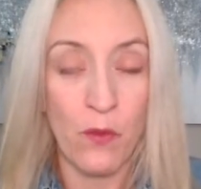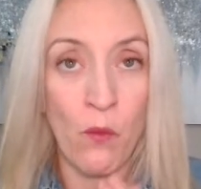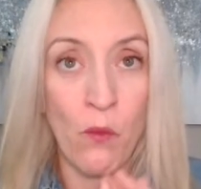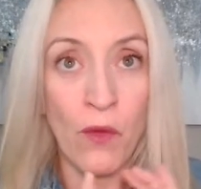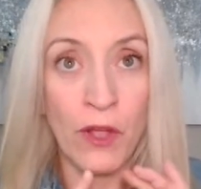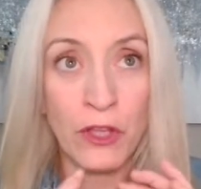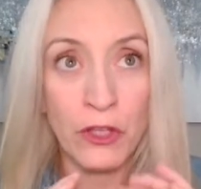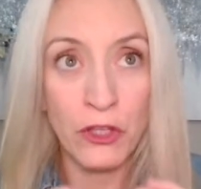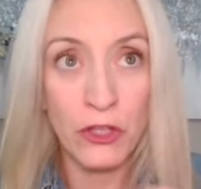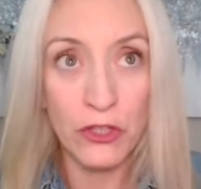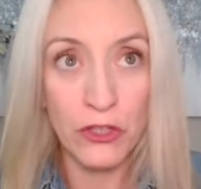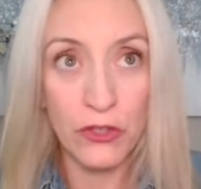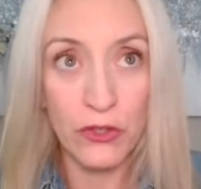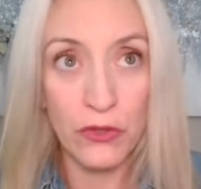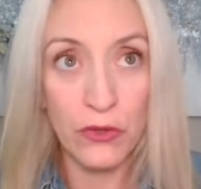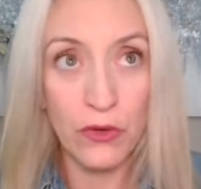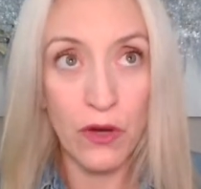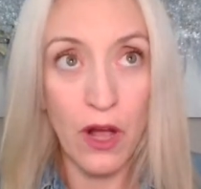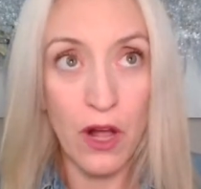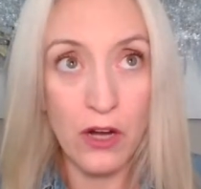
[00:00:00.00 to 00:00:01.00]
When
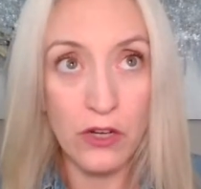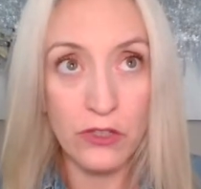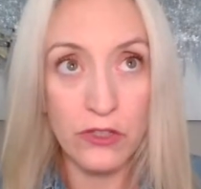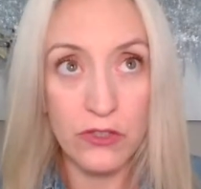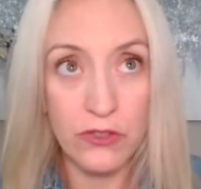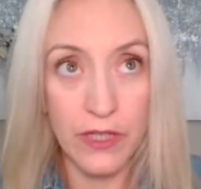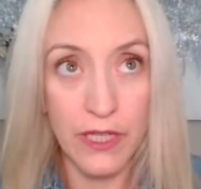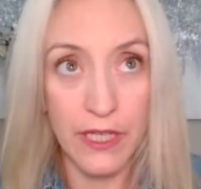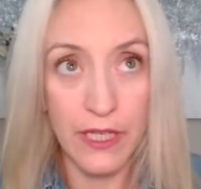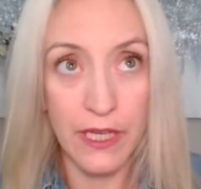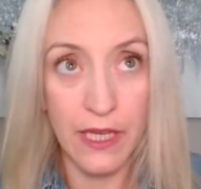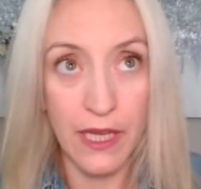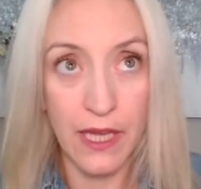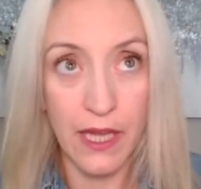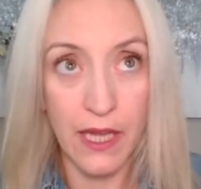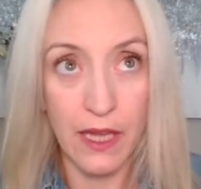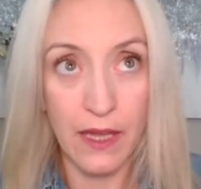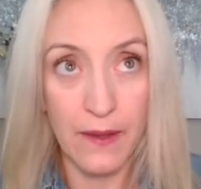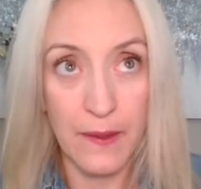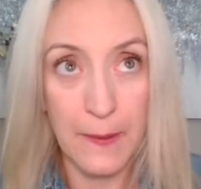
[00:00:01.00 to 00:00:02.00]
you are
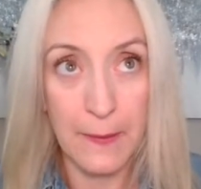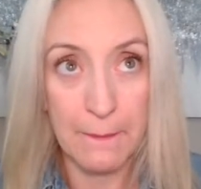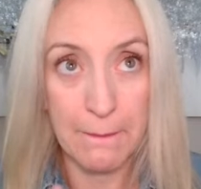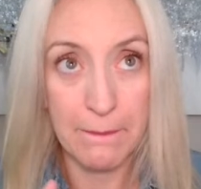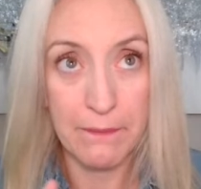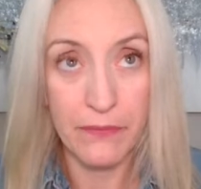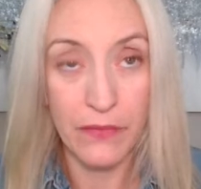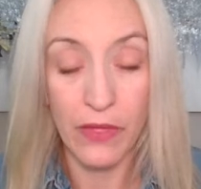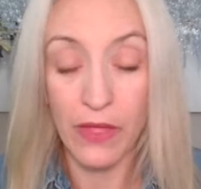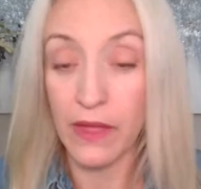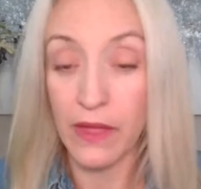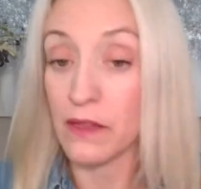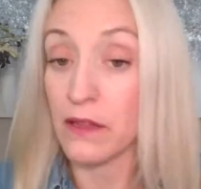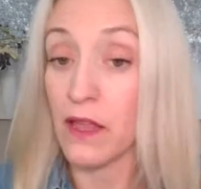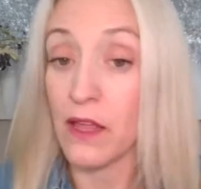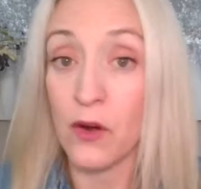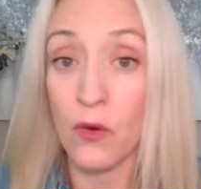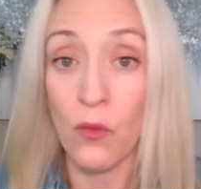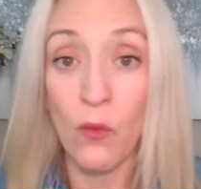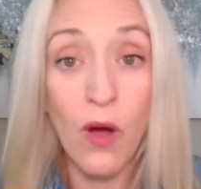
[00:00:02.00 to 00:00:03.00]
drinking like a
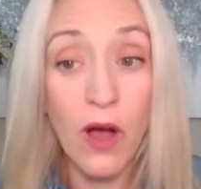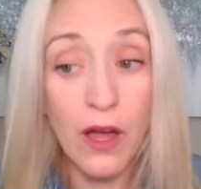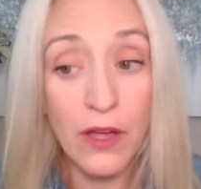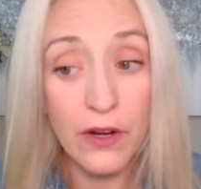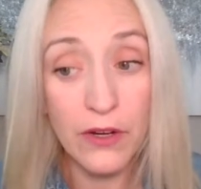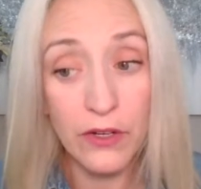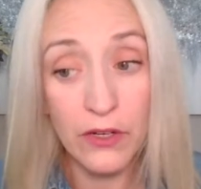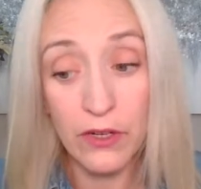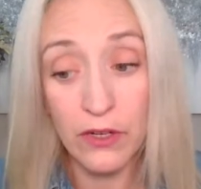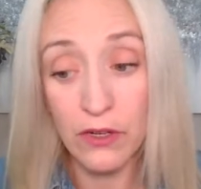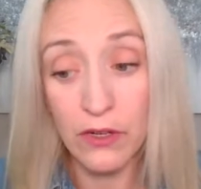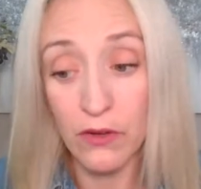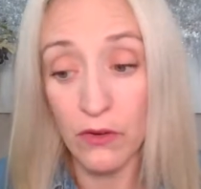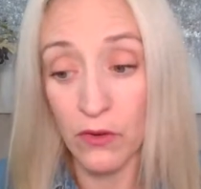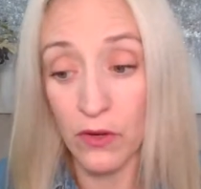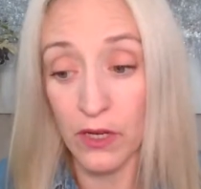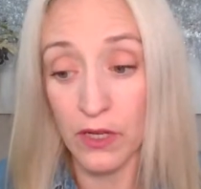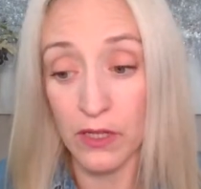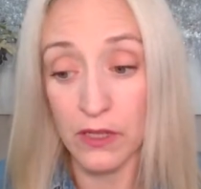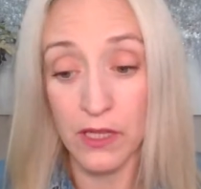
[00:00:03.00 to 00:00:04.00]
lot of water
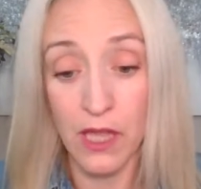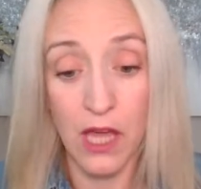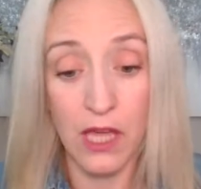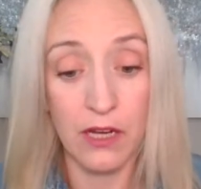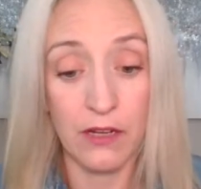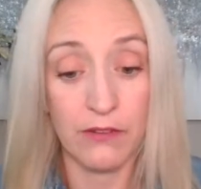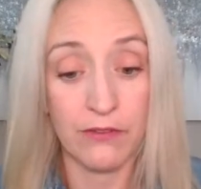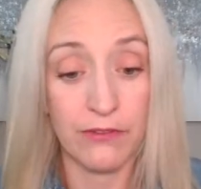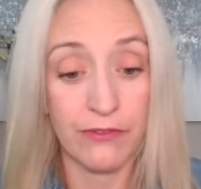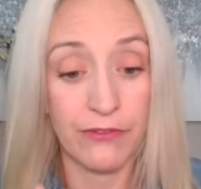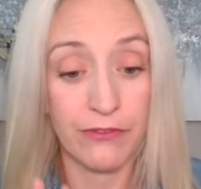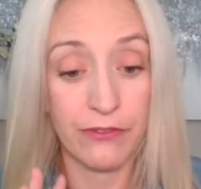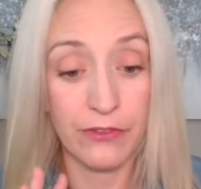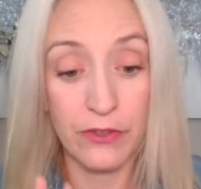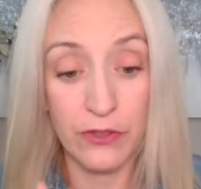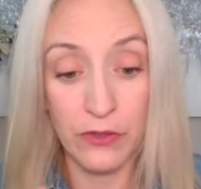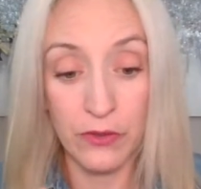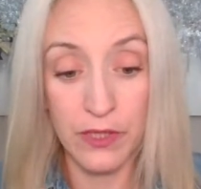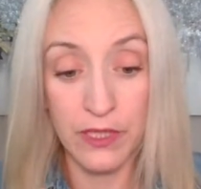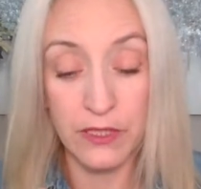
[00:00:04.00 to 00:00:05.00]
or a lot of
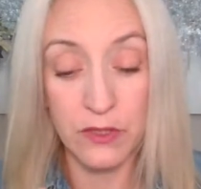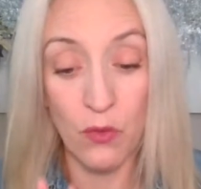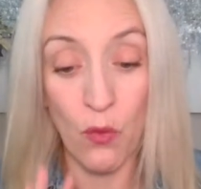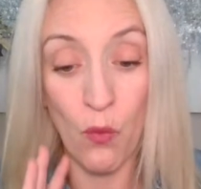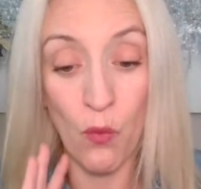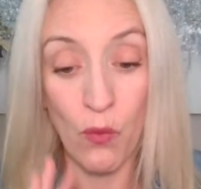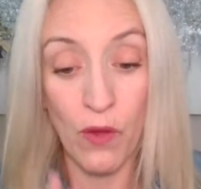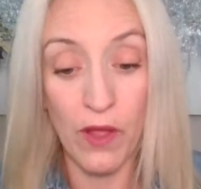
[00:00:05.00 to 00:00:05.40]
fluids